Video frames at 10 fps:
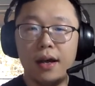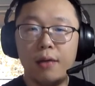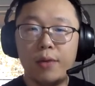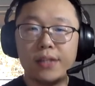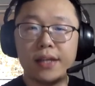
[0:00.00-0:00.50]

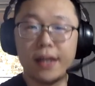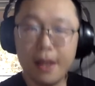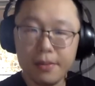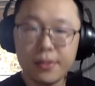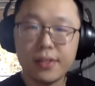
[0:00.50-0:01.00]
within
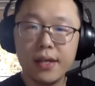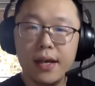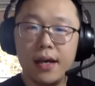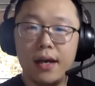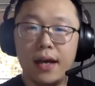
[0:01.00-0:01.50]
Gibbs,
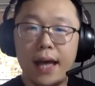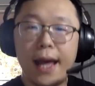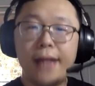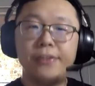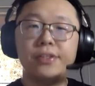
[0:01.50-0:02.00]

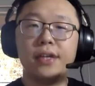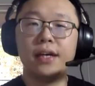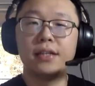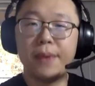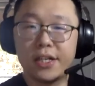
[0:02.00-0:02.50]
and
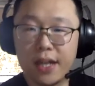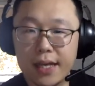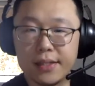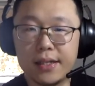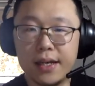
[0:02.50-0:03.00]
specialized